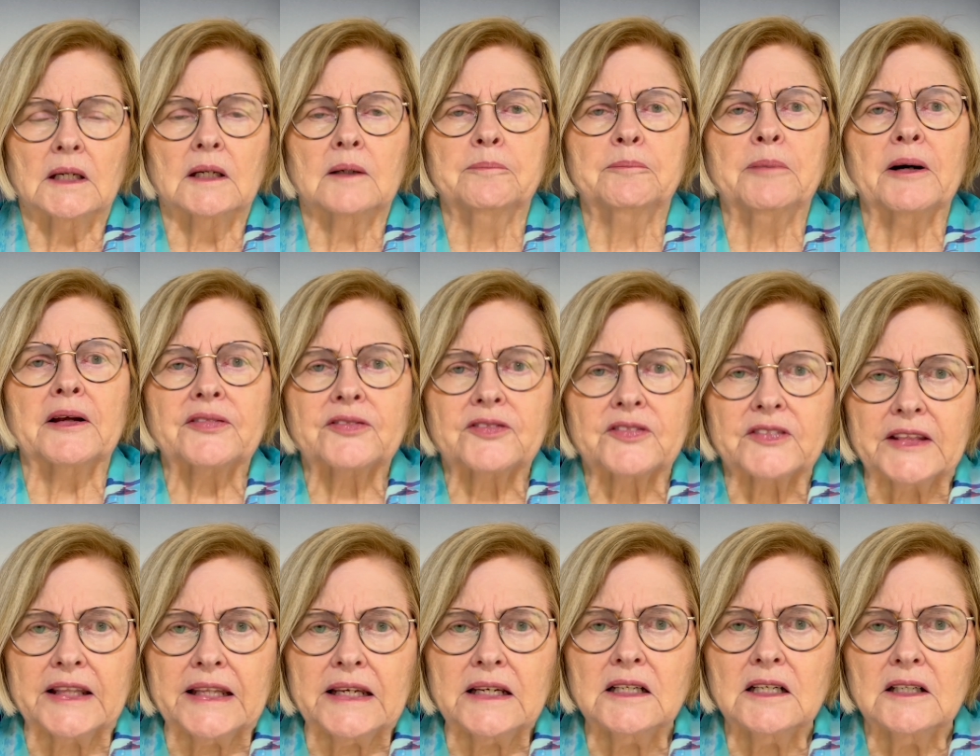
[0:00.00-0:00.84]
But
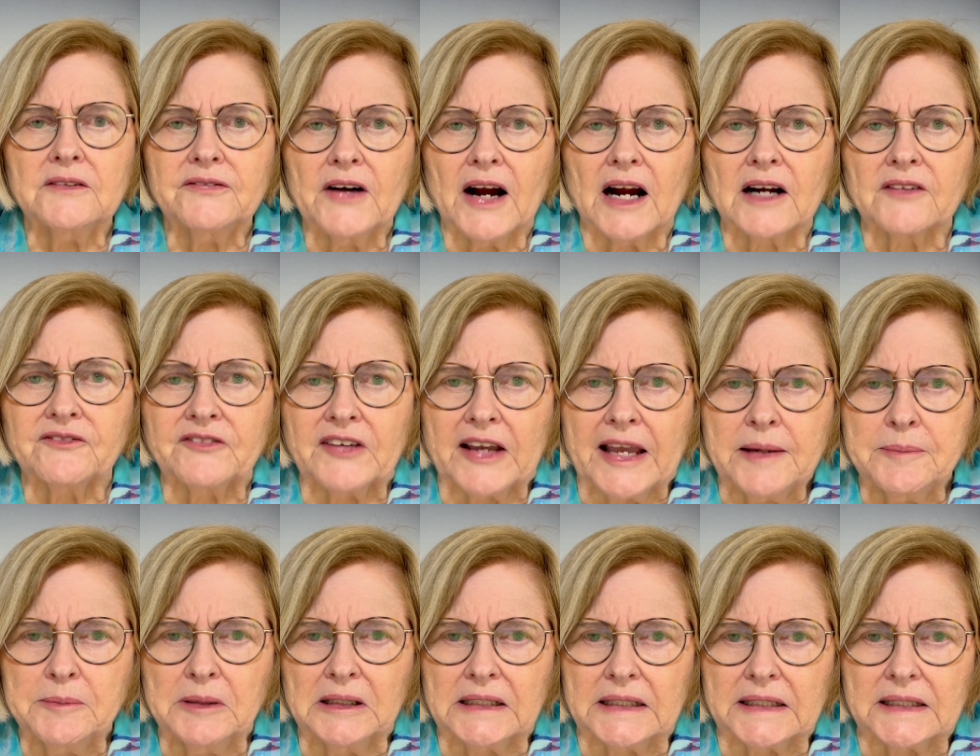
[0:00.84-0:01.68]
think of our
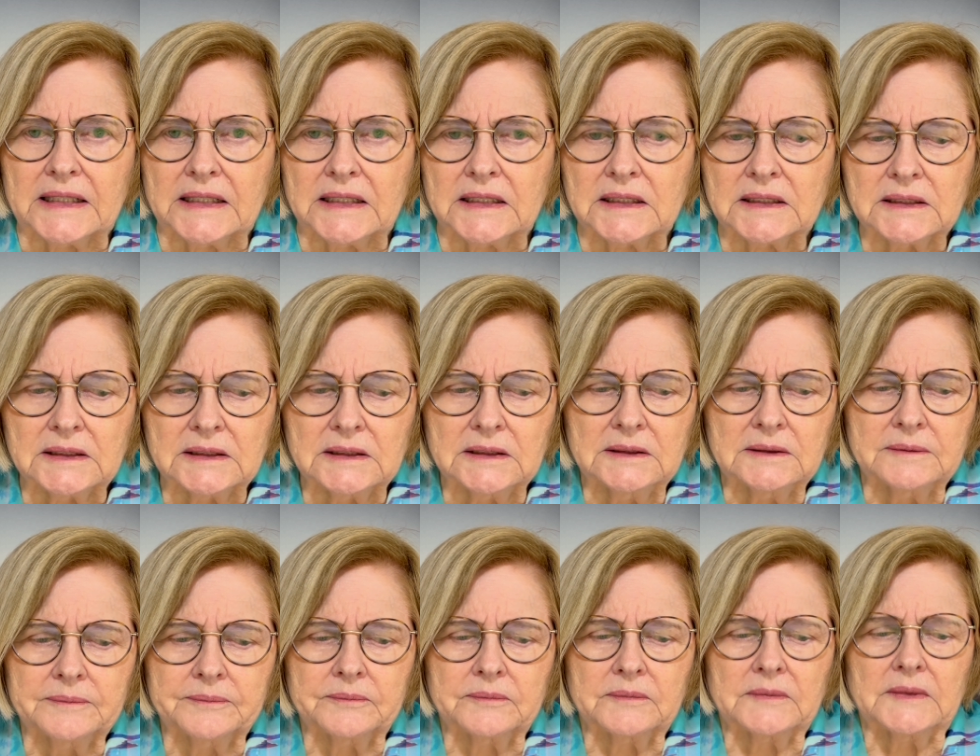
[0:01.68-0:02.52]
family.
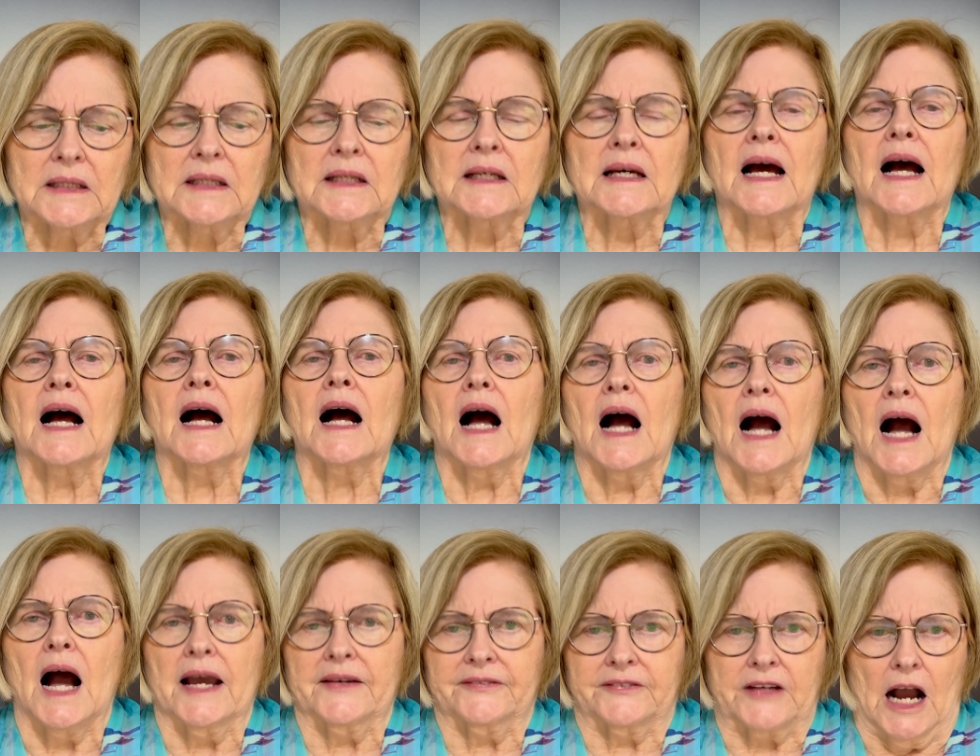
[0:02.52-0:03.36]

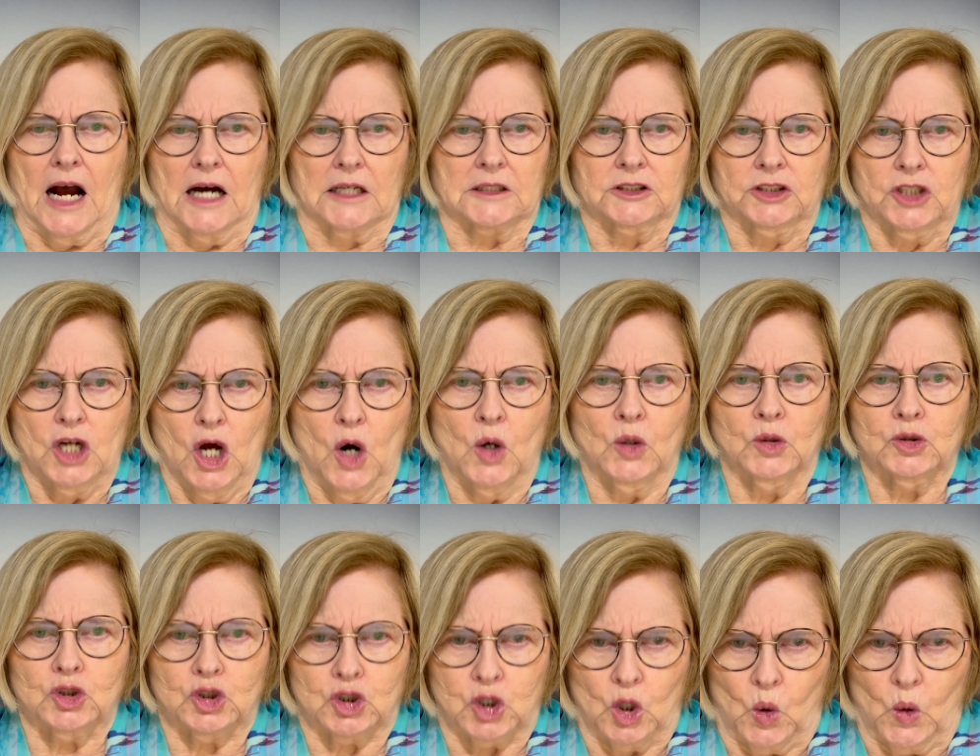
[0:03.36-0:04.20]
I've got no
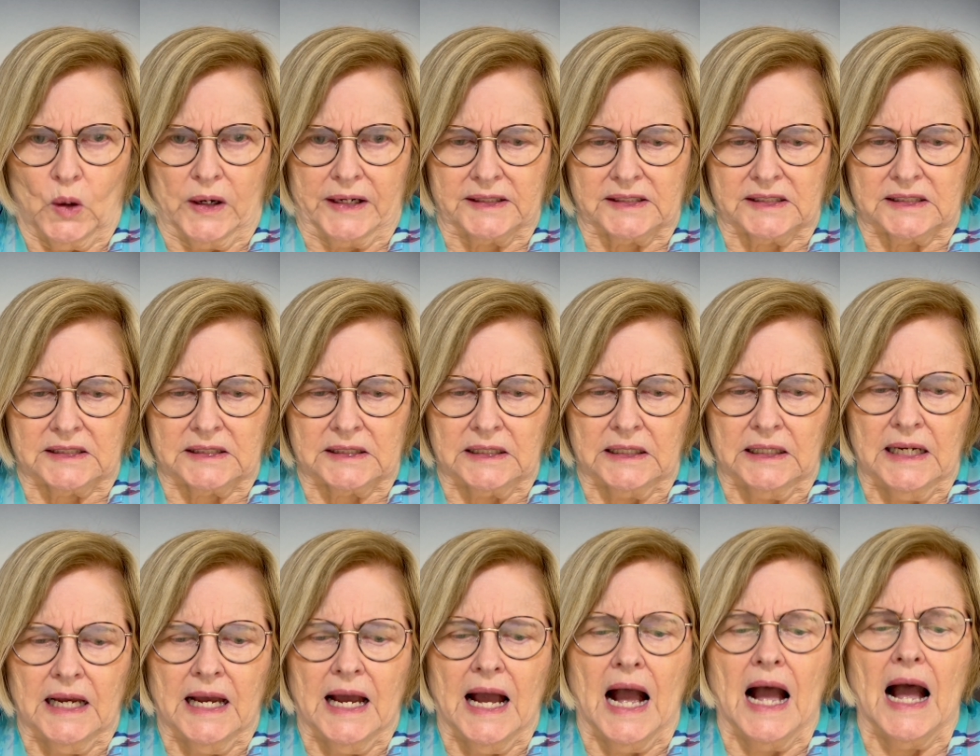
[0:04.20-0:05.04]
choice.
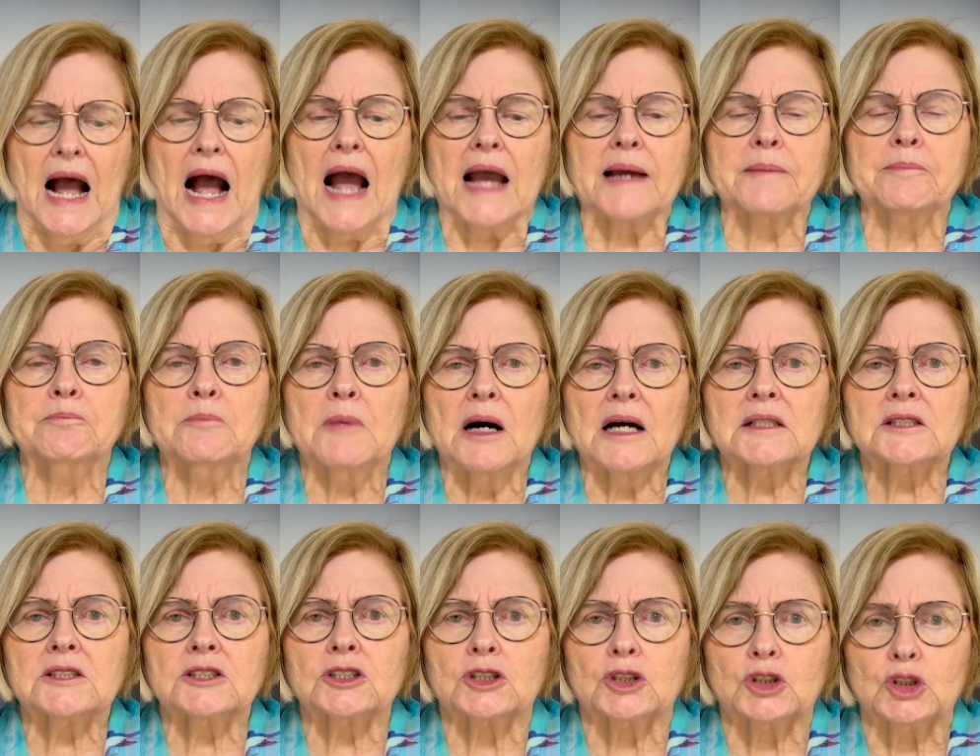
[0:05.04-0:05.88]
I
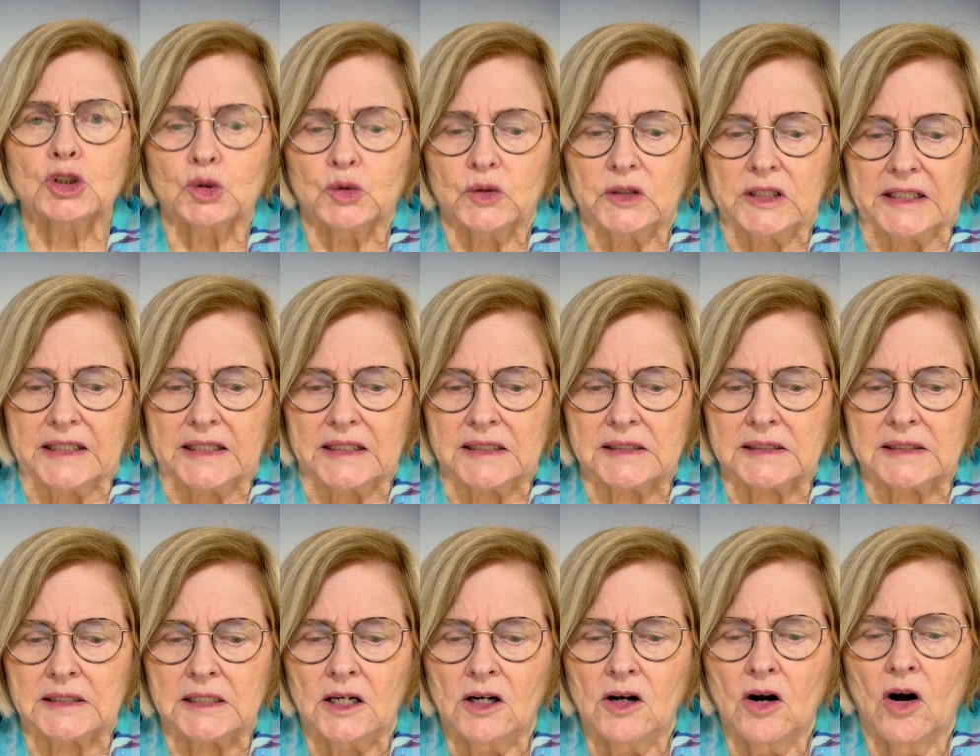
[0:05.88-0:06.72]
must do
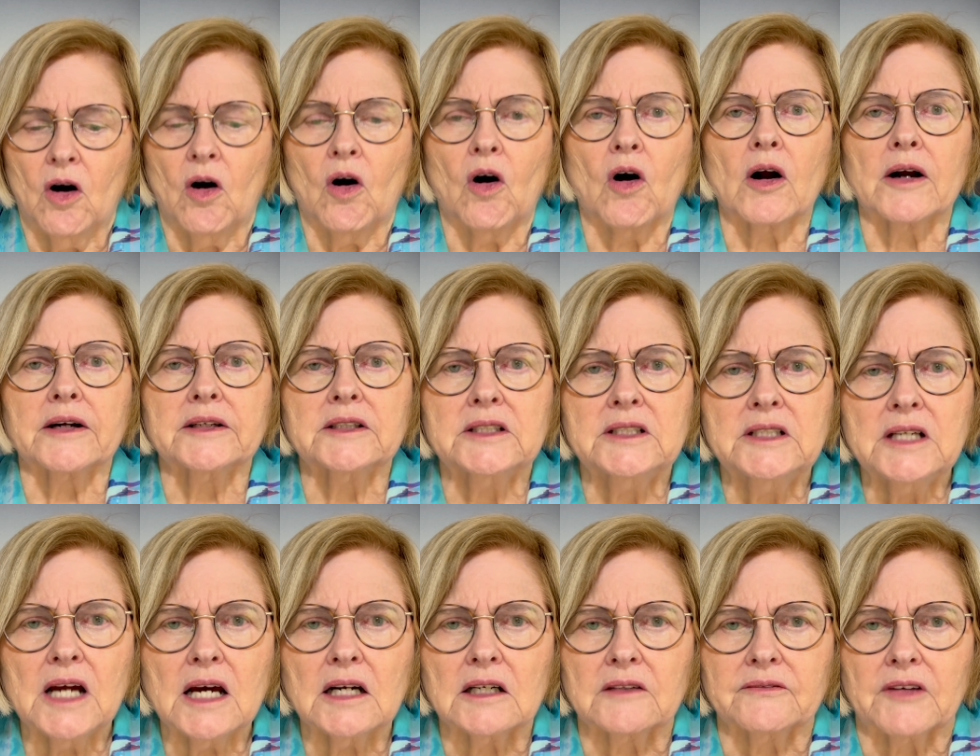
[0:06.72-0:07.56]
this, or
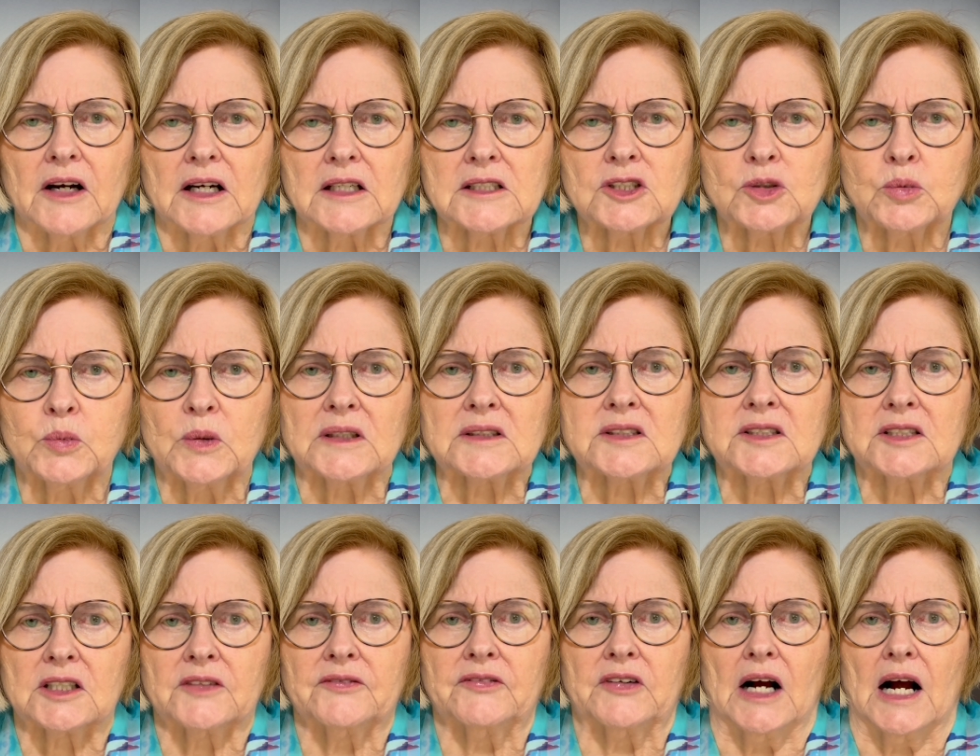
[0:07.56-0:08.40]
none of us will
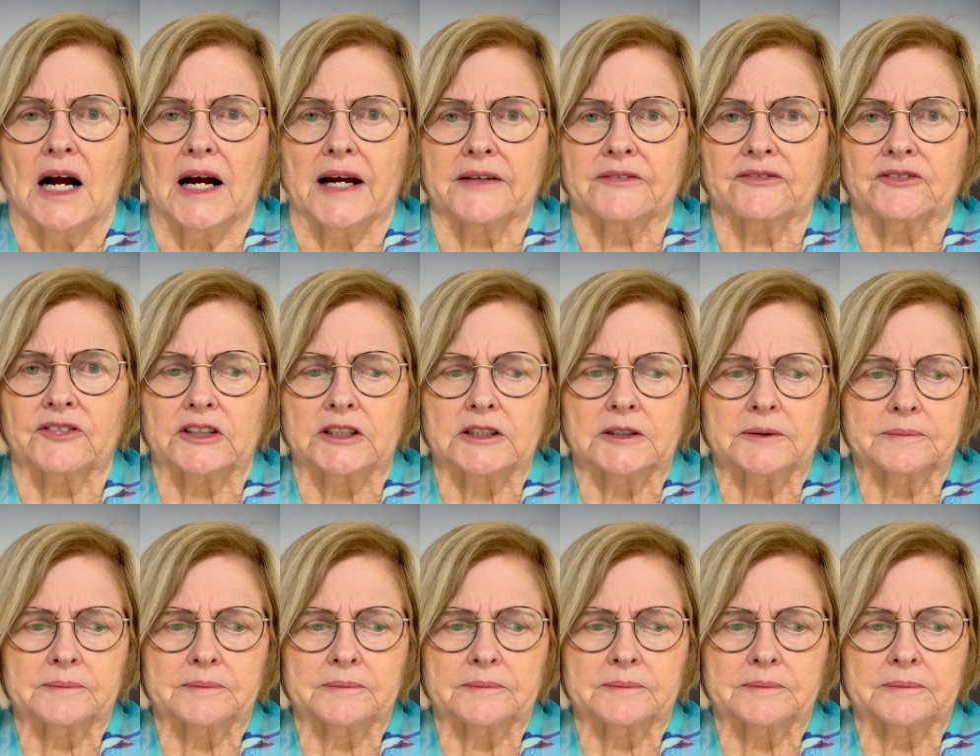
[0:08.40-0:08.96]
survive.